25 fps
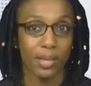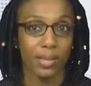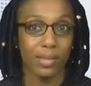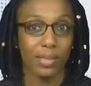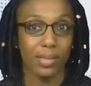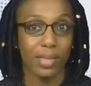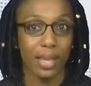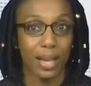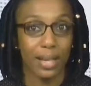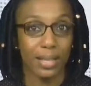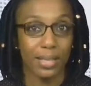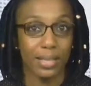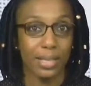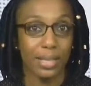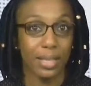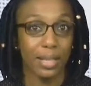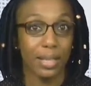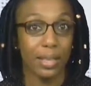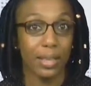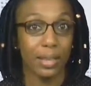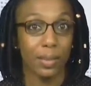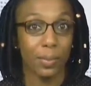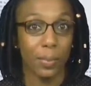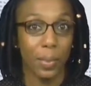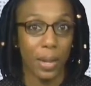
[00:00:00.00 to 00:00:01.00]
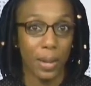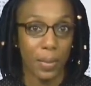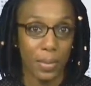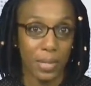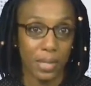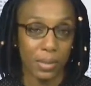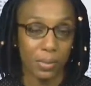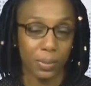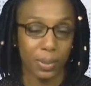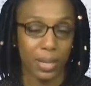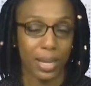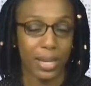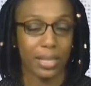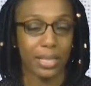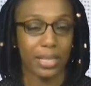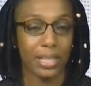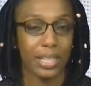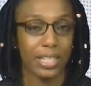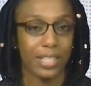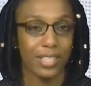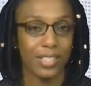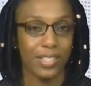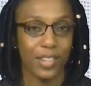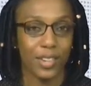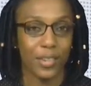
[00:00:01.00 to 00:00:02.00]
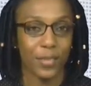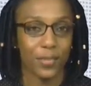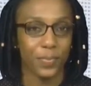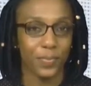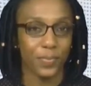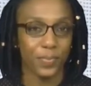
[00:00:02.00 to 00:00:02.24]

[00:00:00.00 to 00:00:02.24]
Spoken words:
starting the payment plan easier.